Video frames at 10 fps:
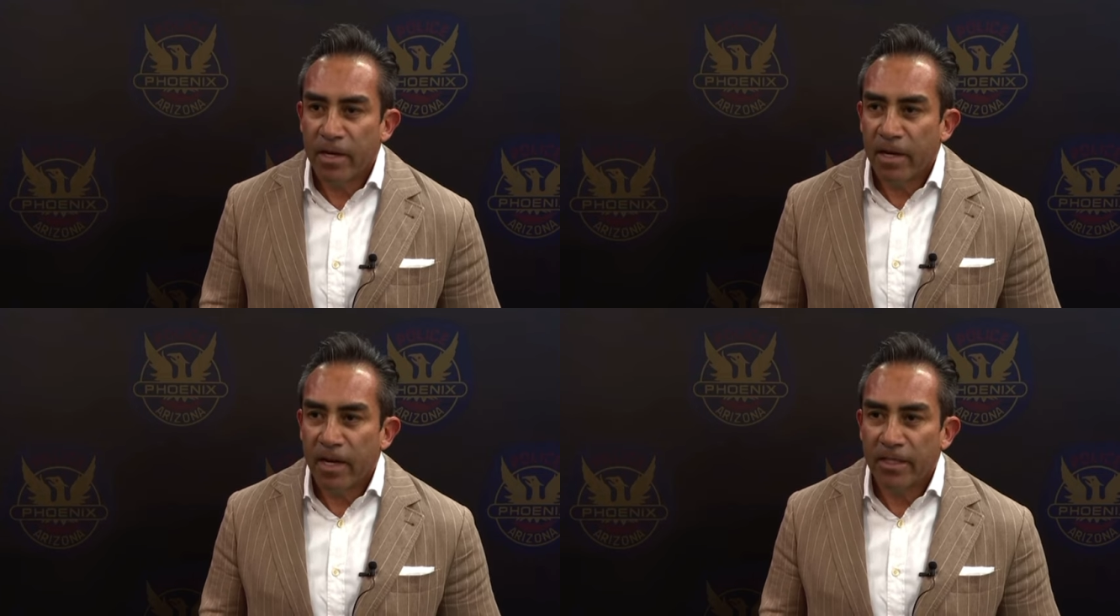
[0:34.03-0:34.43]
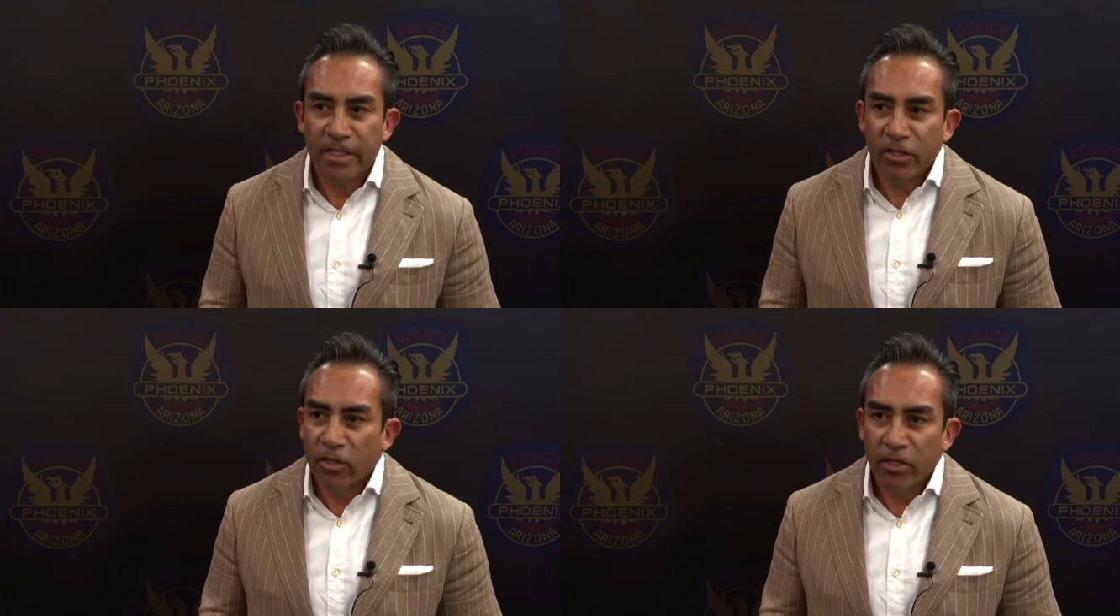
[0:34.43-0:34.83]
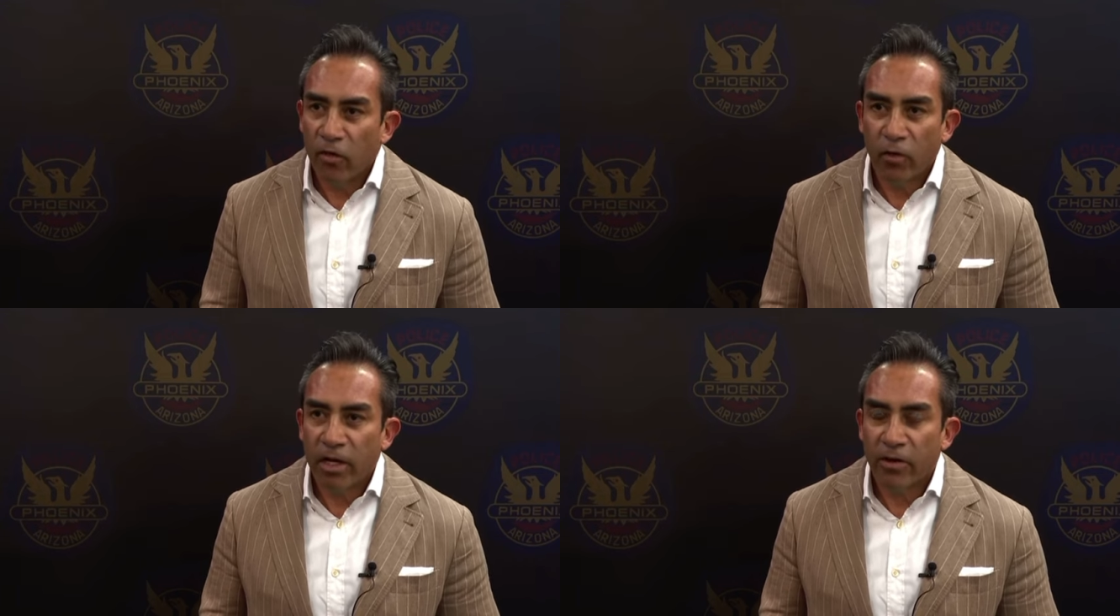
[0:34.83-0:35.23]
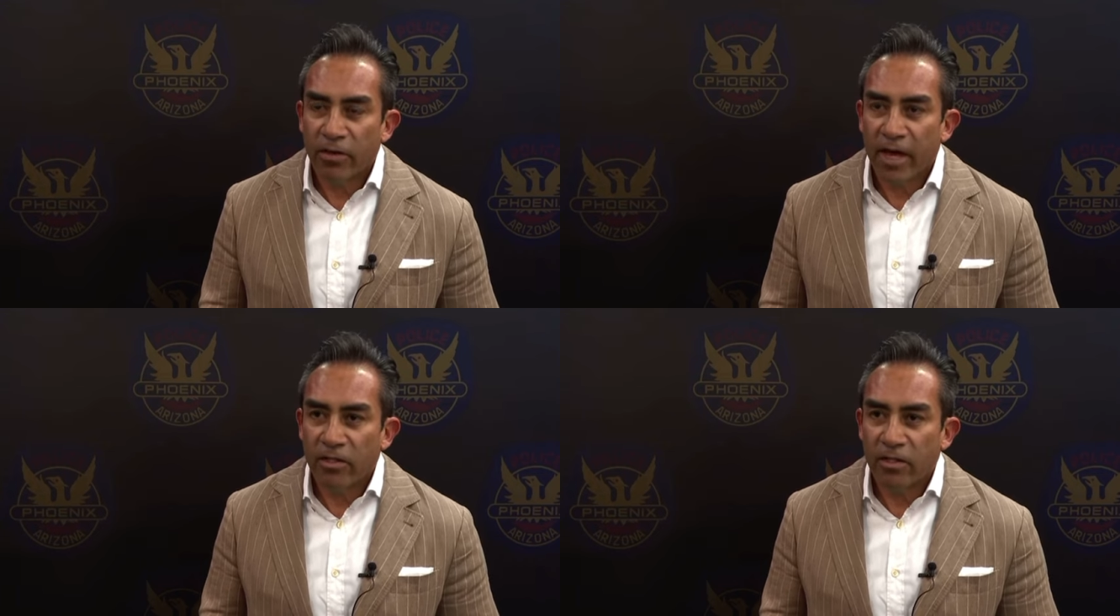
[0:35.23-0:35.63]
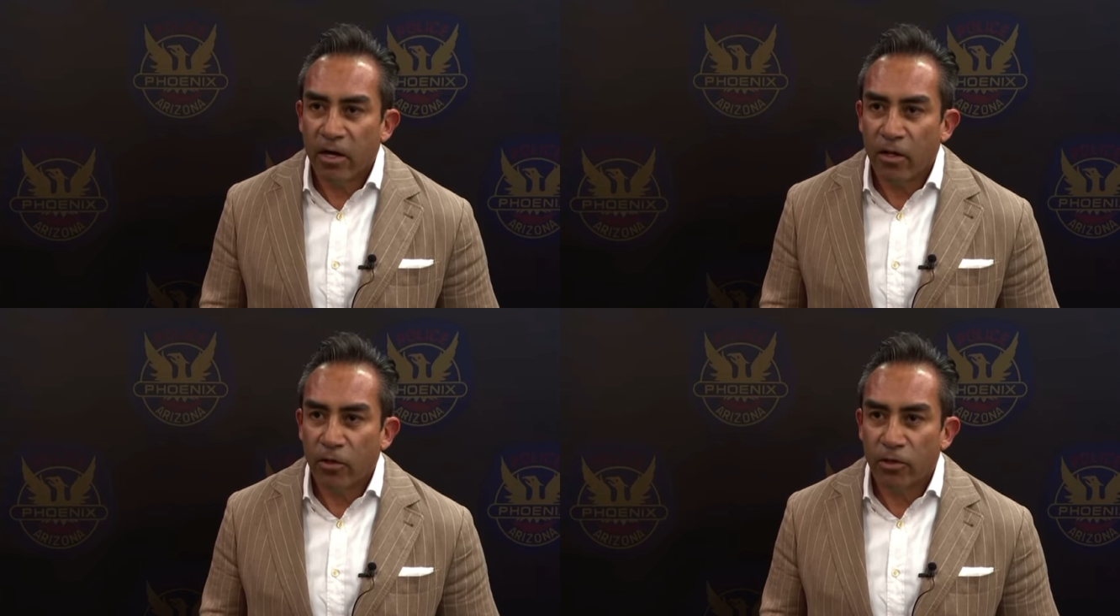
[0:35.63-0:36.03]
it's easily over
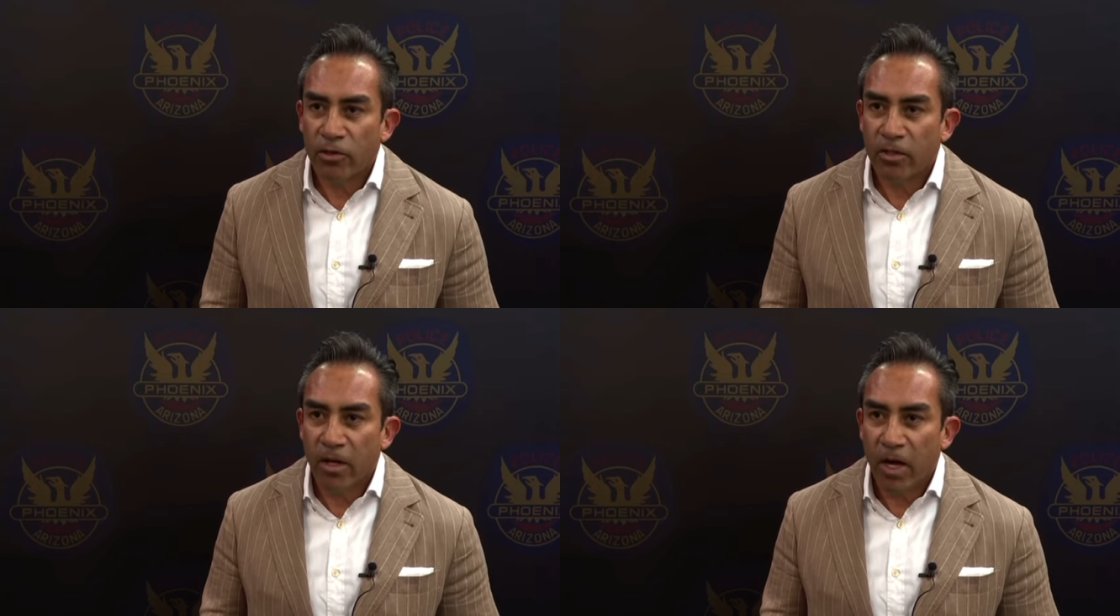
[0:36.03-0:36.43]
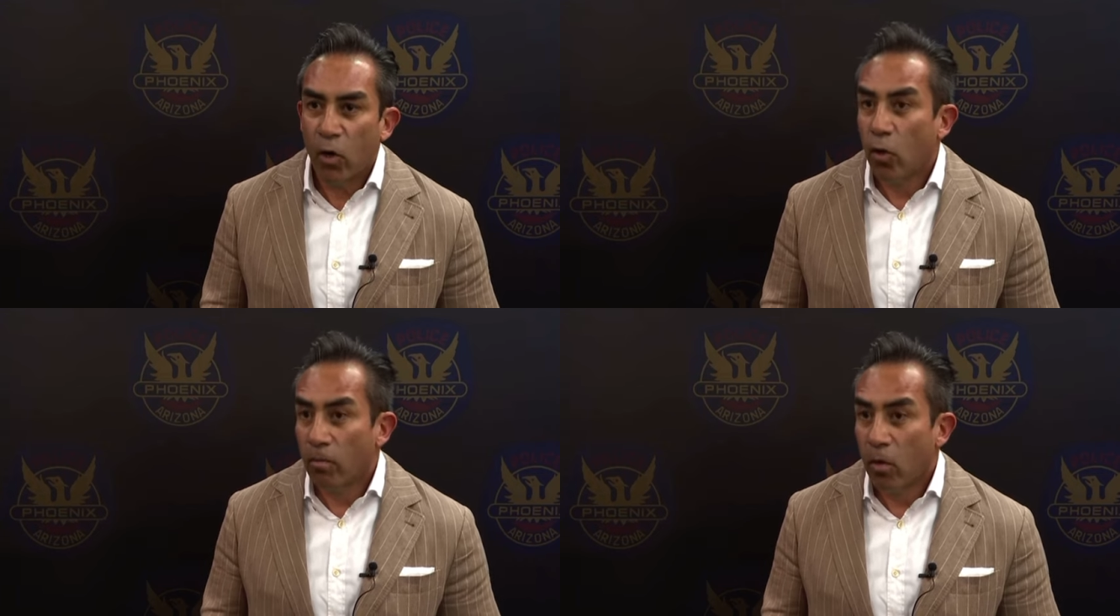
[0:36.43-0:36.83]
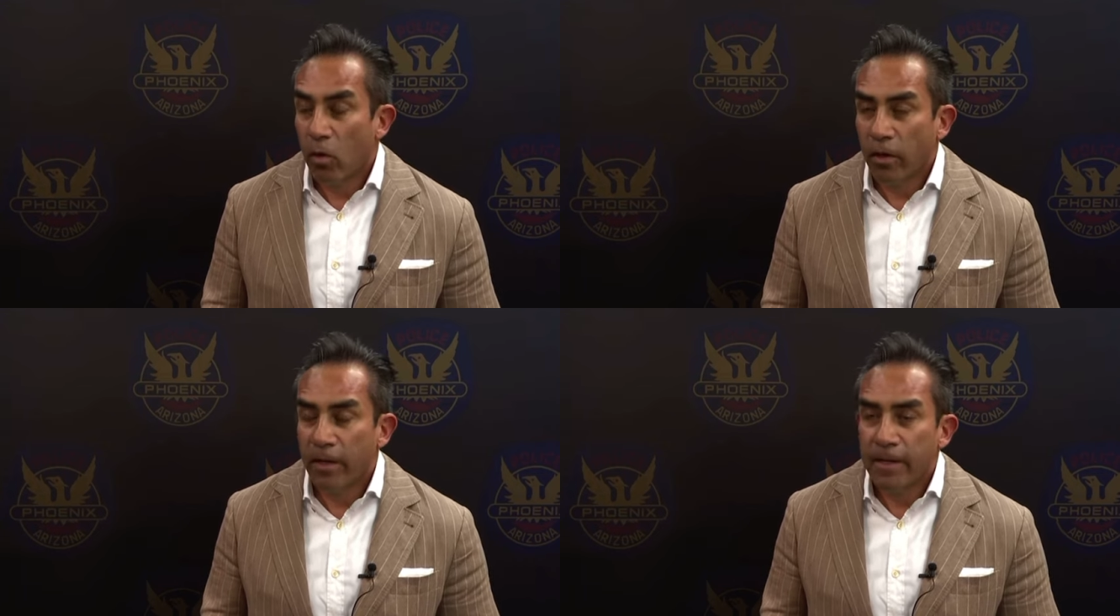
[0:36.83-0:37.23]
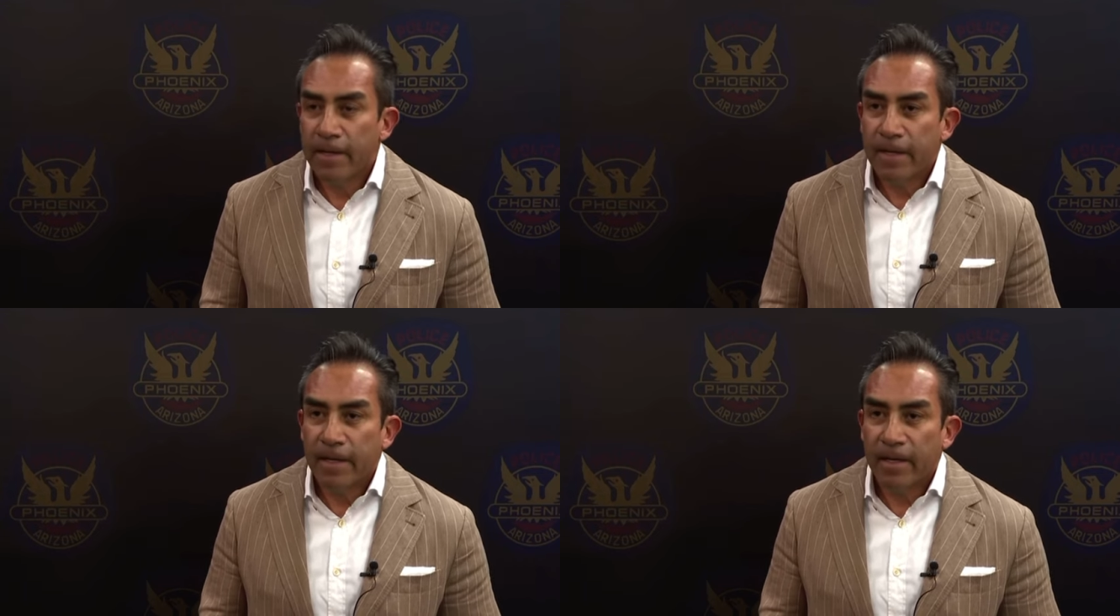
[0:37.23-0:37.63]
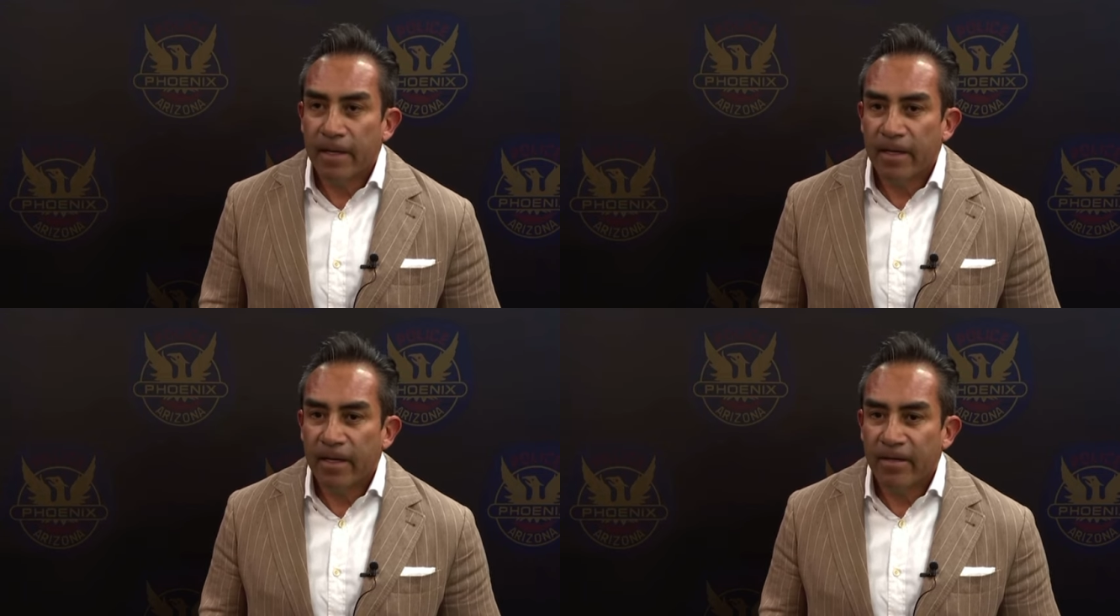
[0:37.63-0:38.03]
$100,000 or more
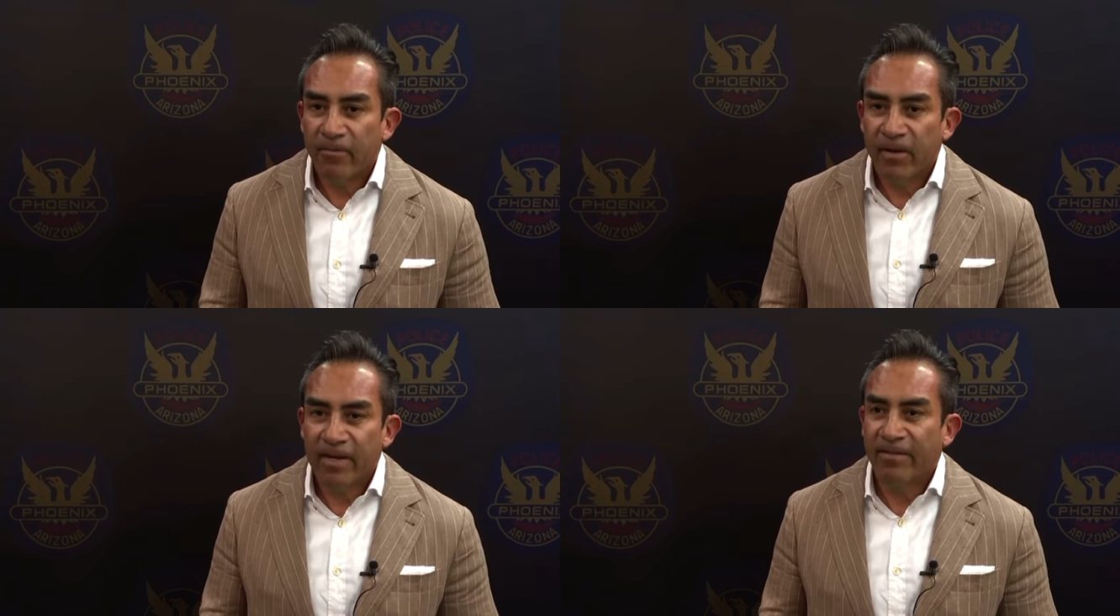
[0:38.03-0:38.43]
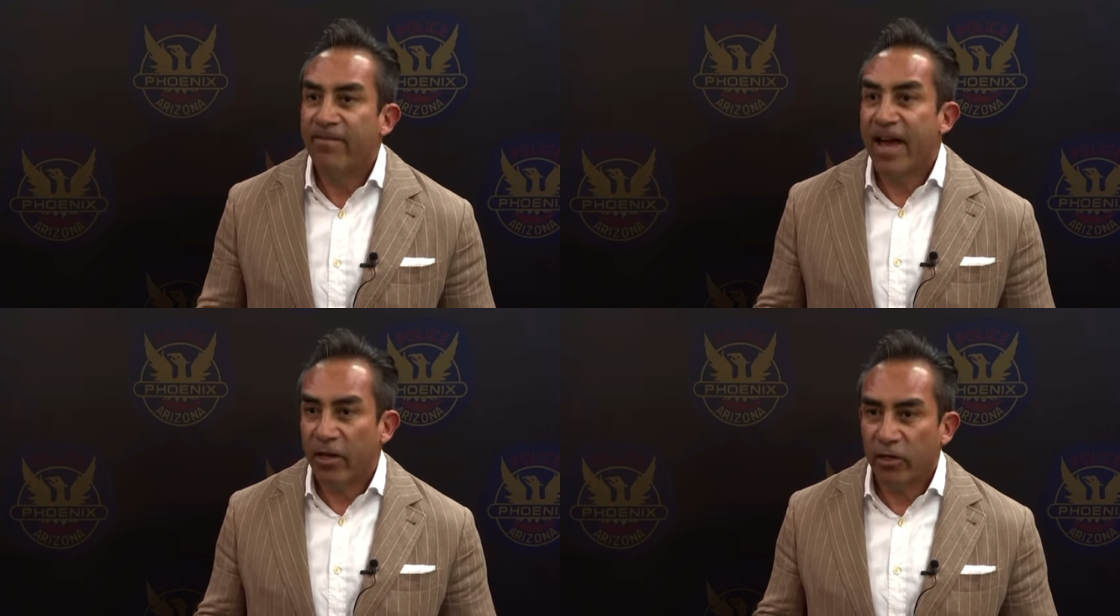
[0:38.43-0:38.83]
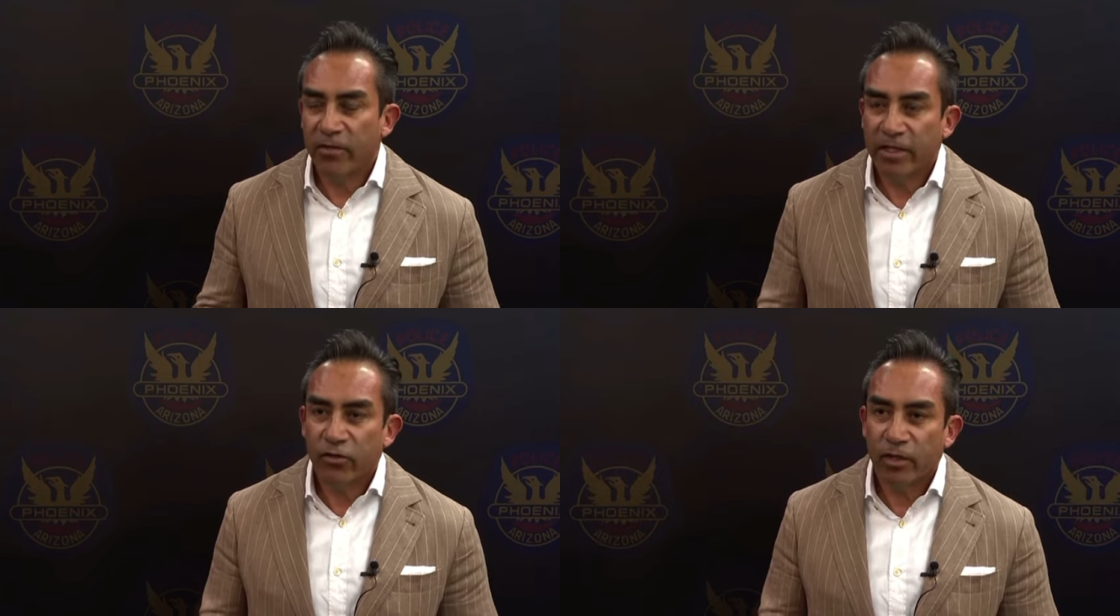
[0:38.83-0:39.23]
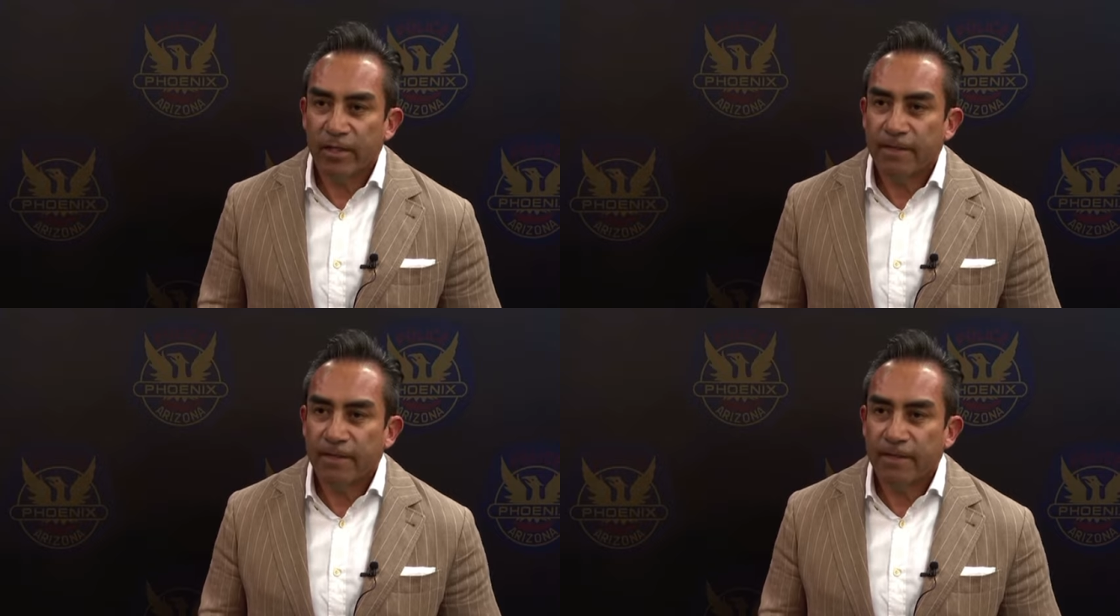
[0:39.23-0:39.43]
in value of these drugs.